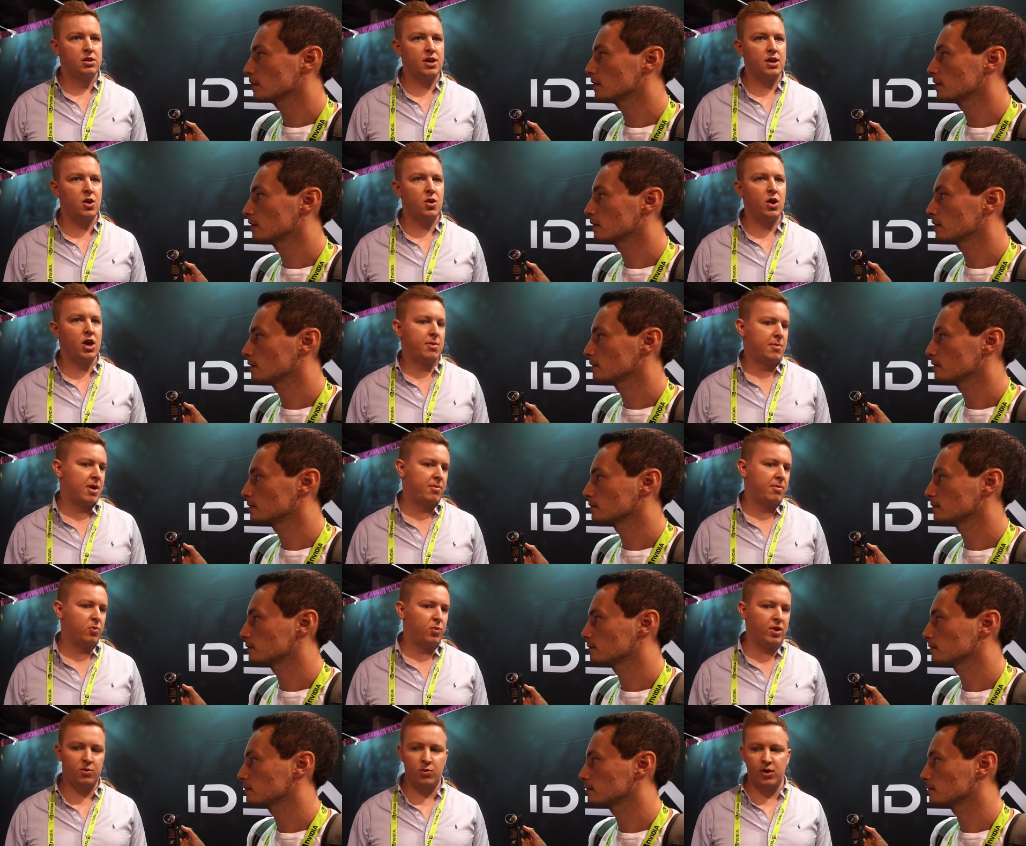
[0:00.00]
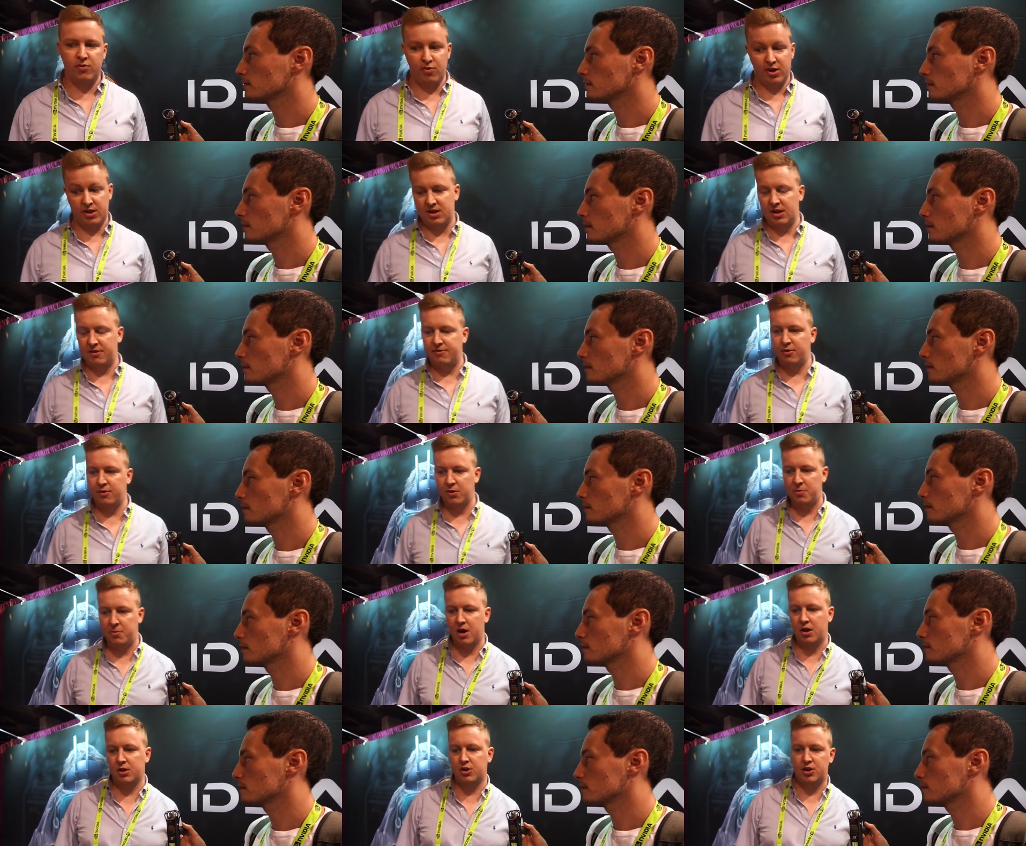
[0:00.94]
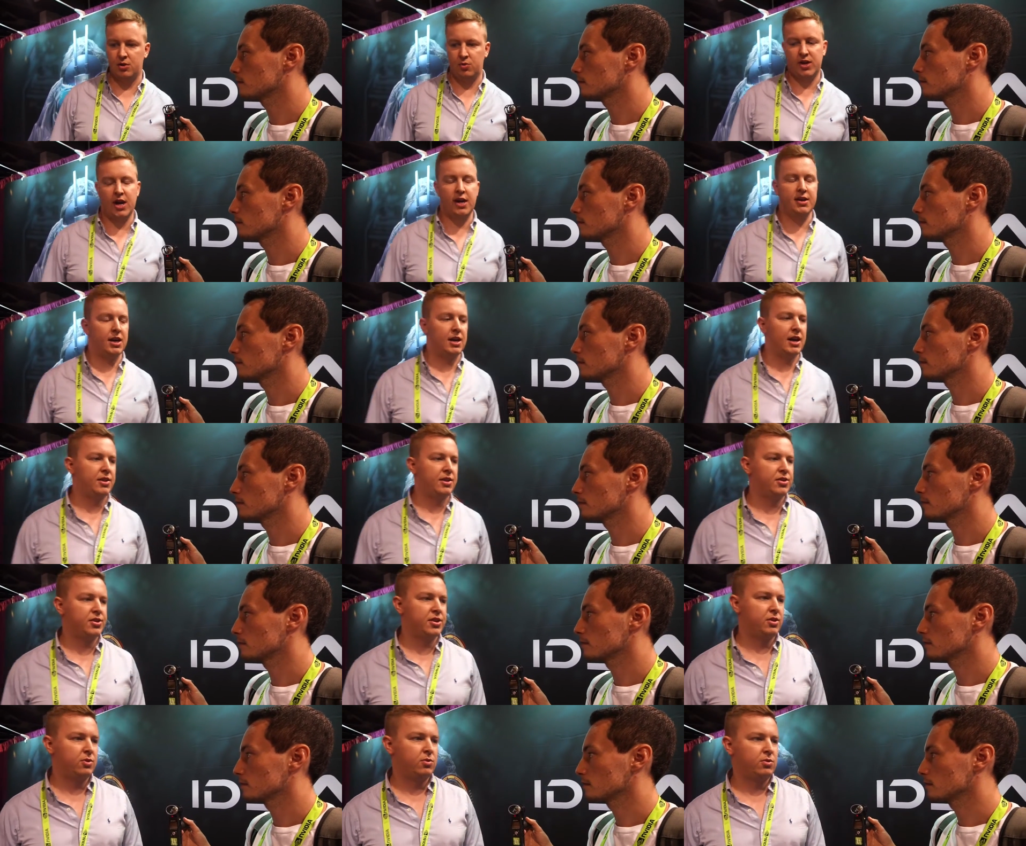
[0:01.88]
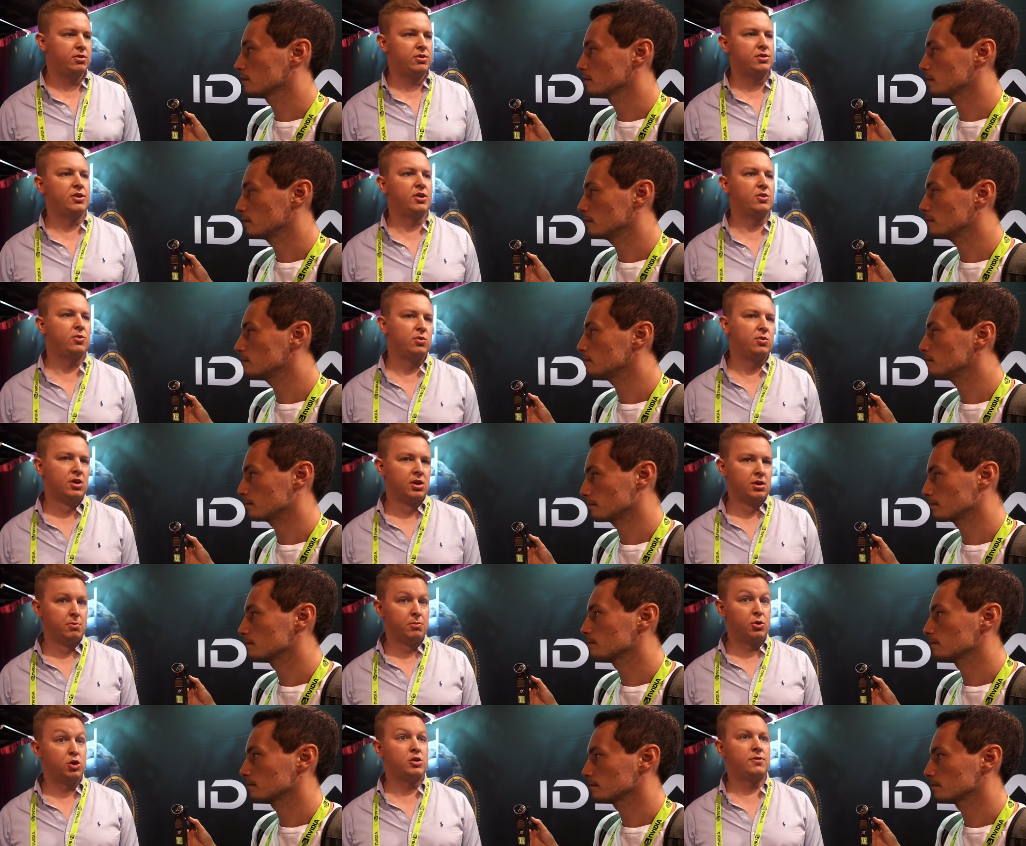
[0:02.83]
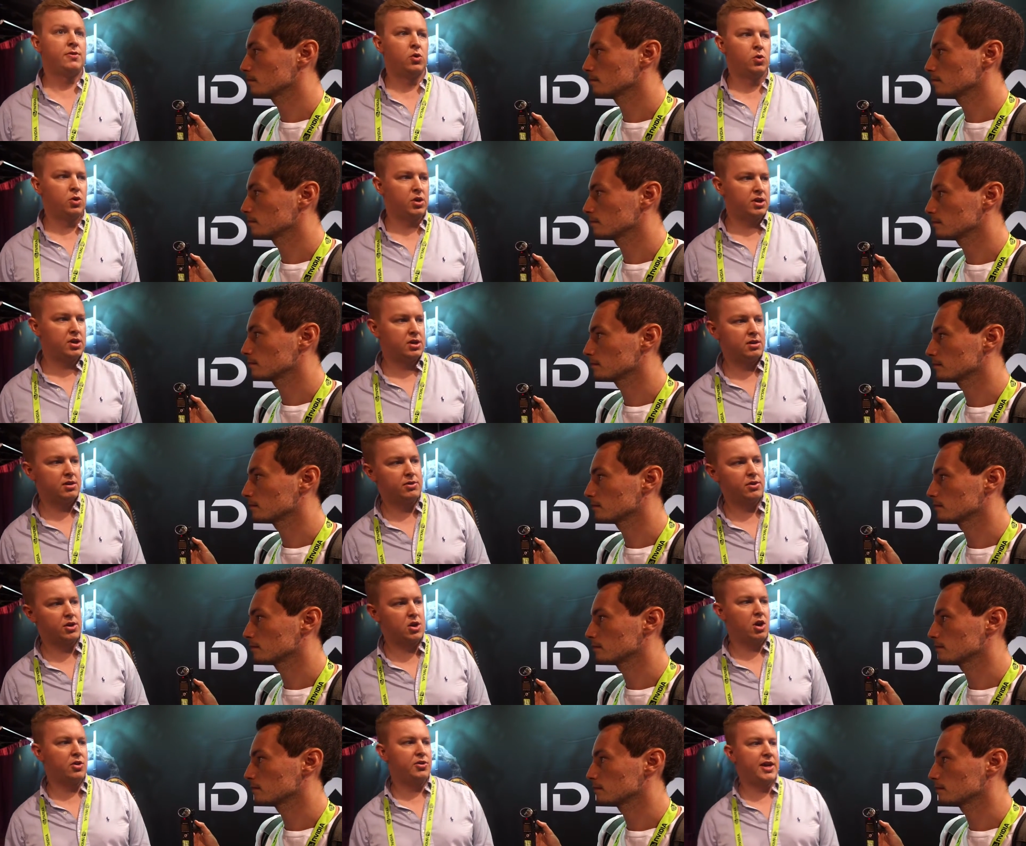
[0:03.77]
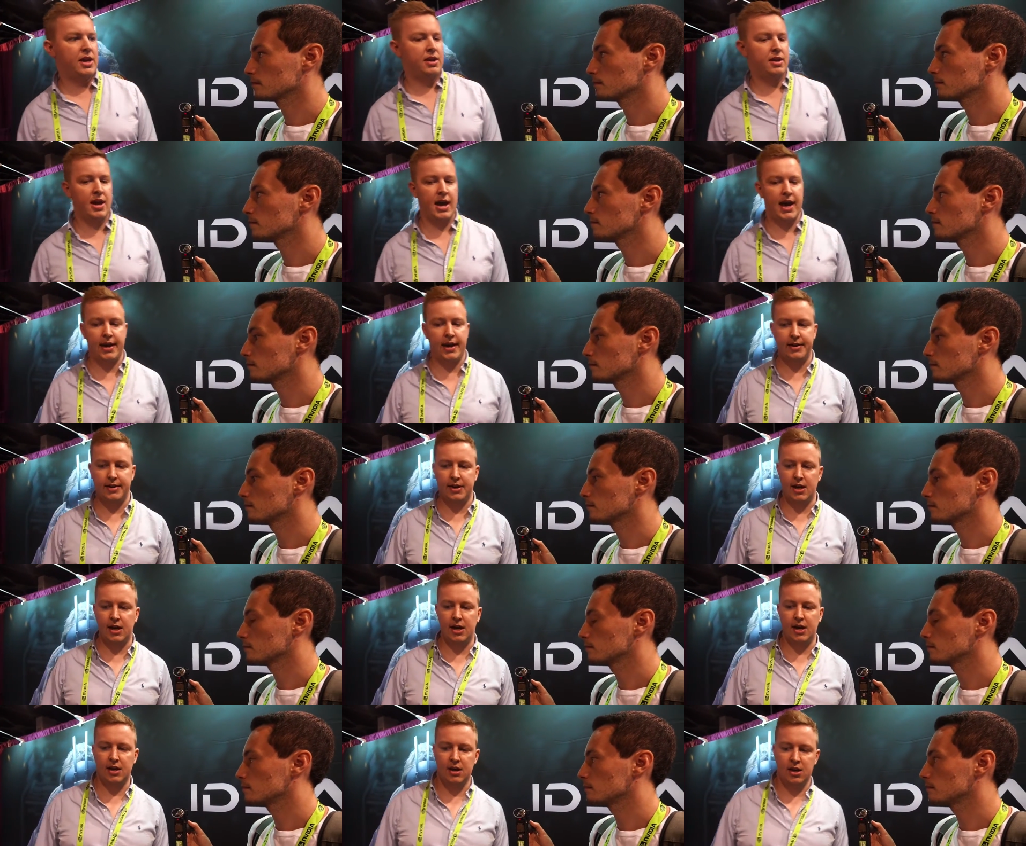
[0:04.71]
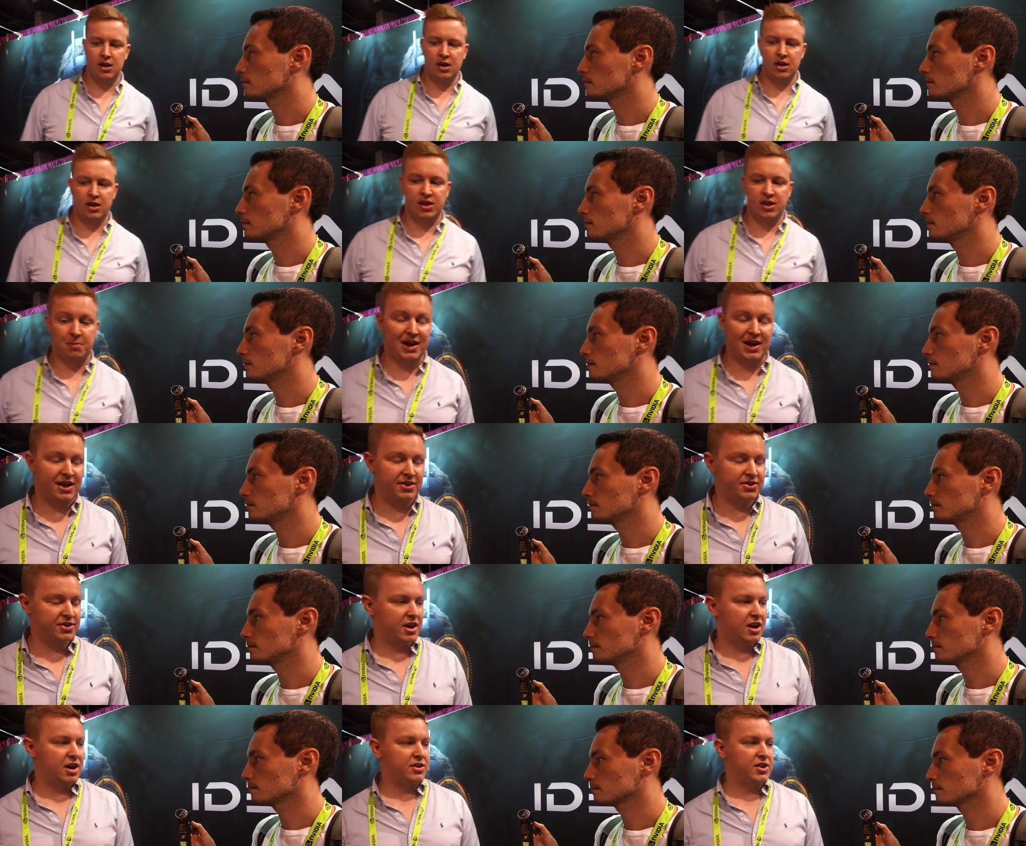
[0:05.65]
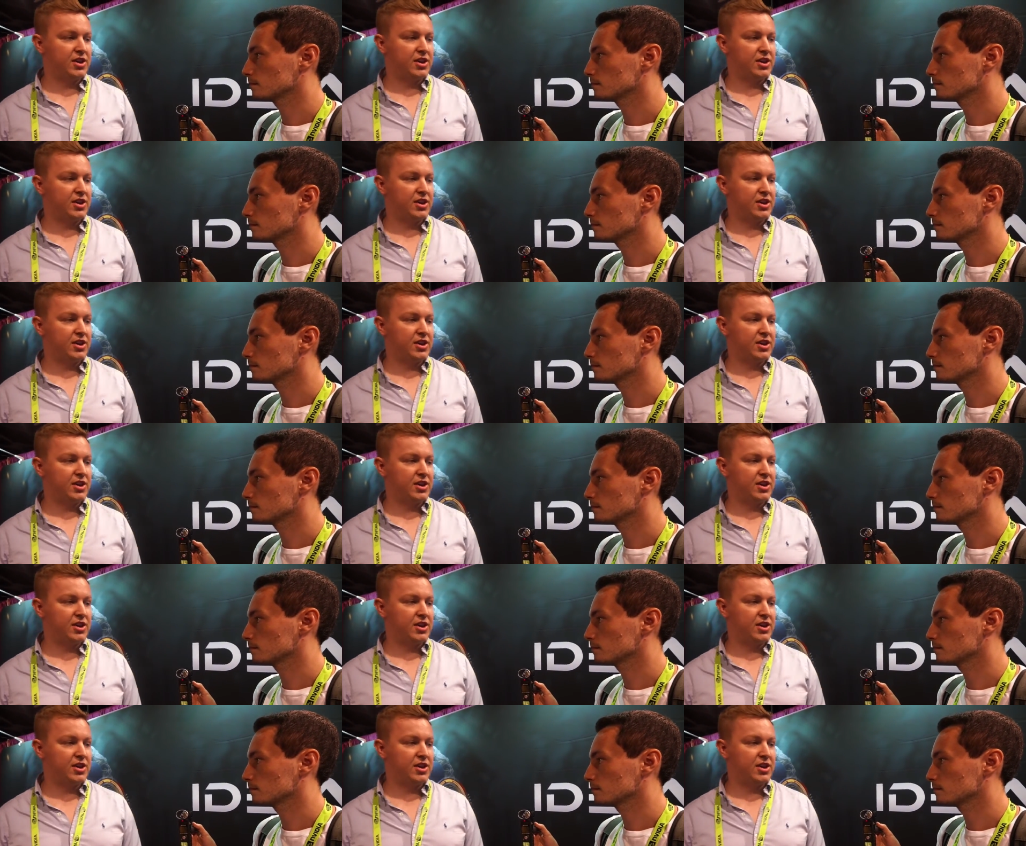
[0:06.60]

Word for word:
Speaker 1: So at the moment, we've recently formed a partnership with Idealens to push forward content, and the plans are